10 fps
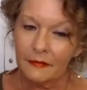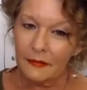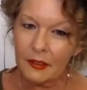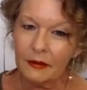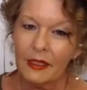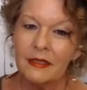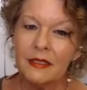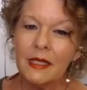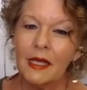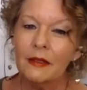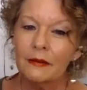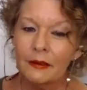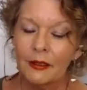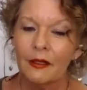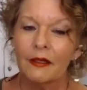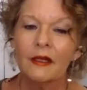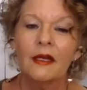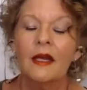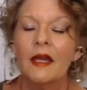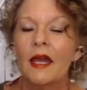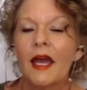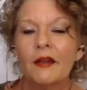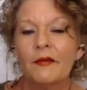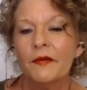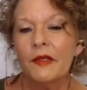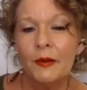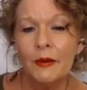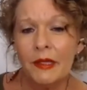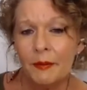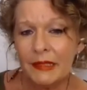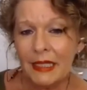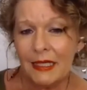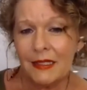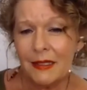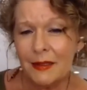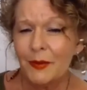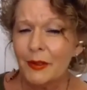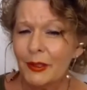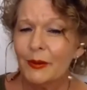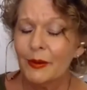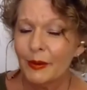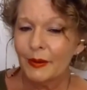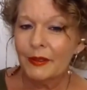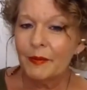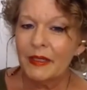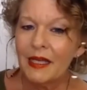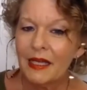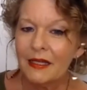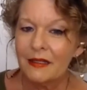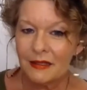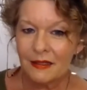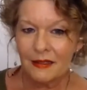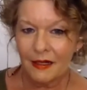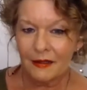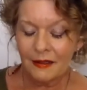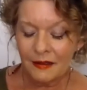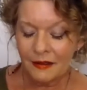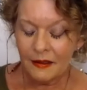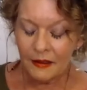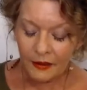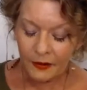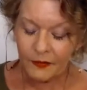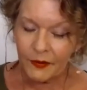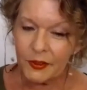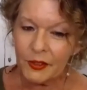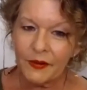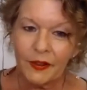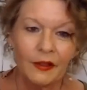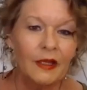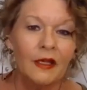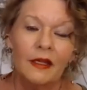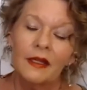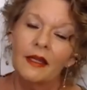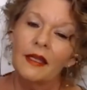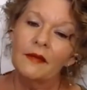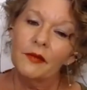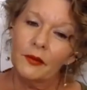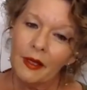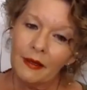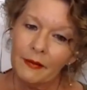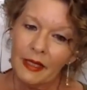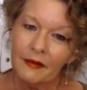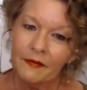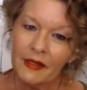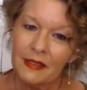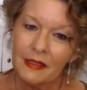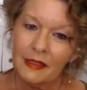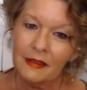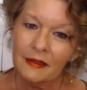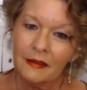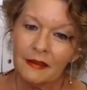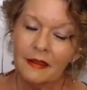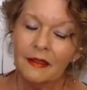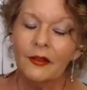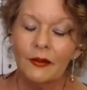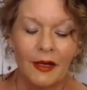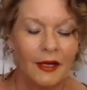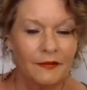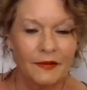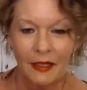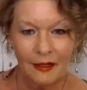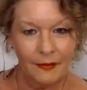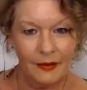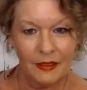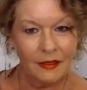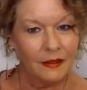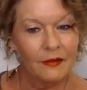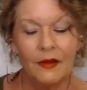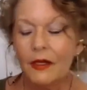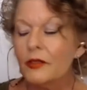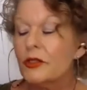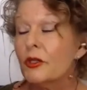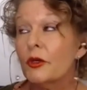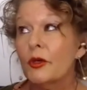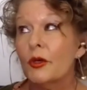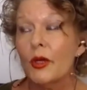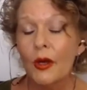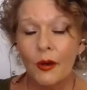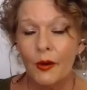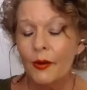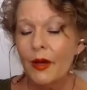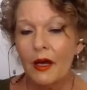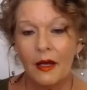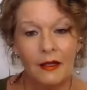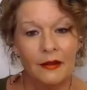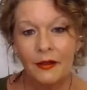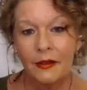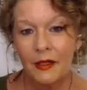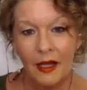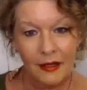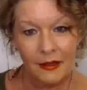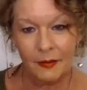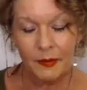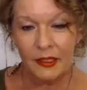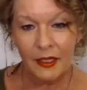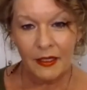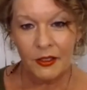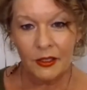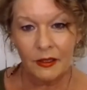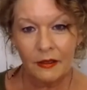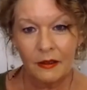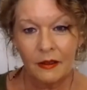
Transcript: So let's take a look at a few of the places where you could be getting stuck. First of all, if you're not manifesting, you're out of alignment. There's no other explanation.